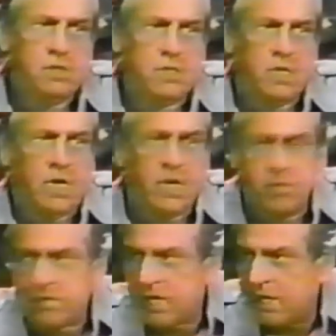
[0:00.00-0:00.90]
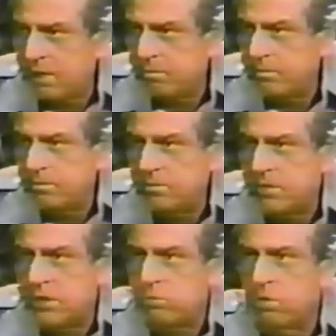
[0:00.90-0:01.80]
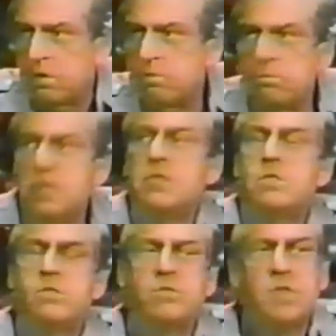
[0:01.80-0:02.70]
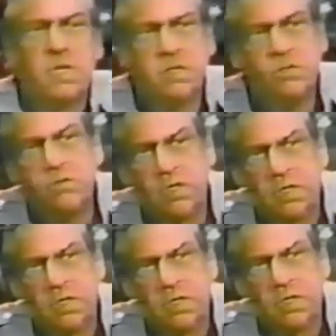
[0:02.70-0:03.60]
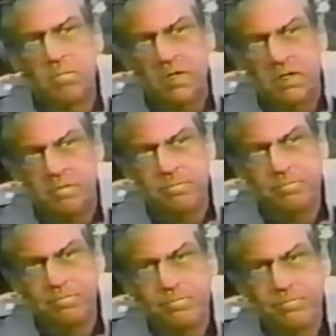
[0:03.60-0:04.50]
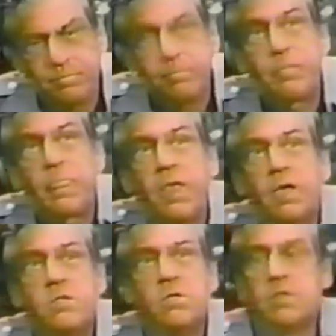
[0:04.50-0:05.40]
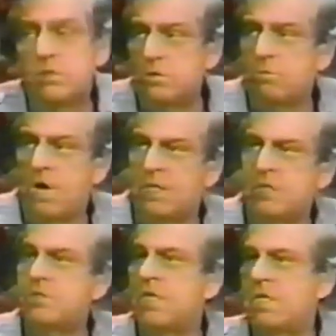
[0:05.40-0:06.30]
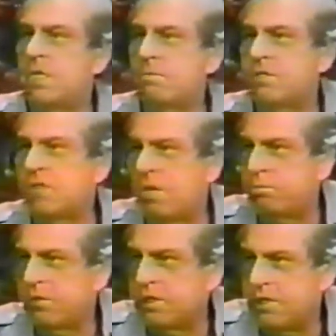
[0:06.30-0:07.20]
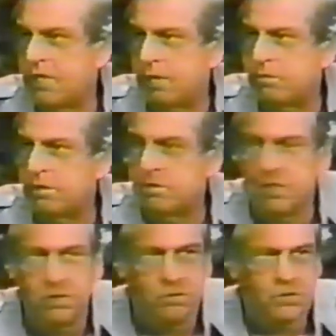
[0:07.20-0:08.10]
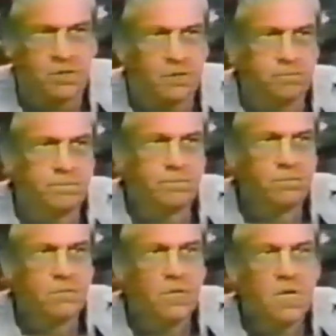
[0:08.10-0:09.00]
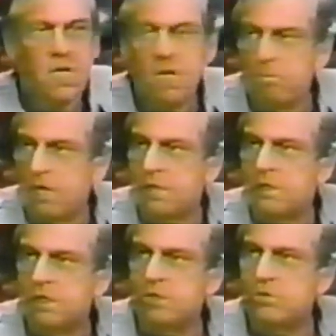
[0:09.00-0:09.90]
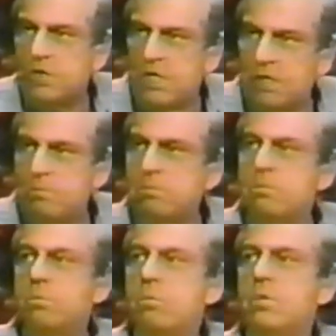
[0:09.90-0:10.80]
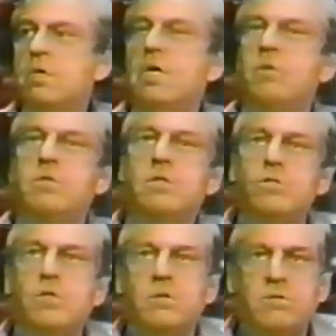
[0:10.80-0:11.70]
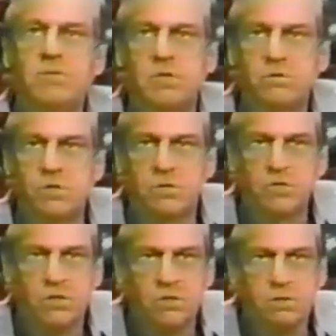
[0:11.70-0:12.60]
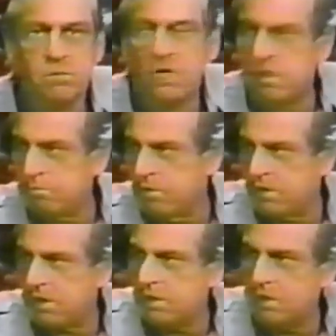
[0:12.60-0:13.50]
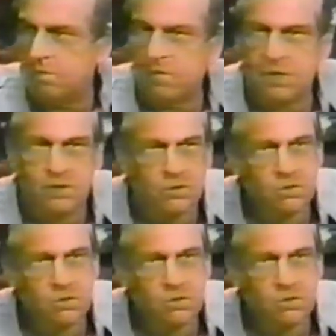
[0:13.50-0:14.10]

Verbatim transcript: ahead of time is worth millions of dollars to anybody. anybody. So this is why they say they must operate in absolute secrecy. But these same governors of the Federal Reserve System are appointed by these,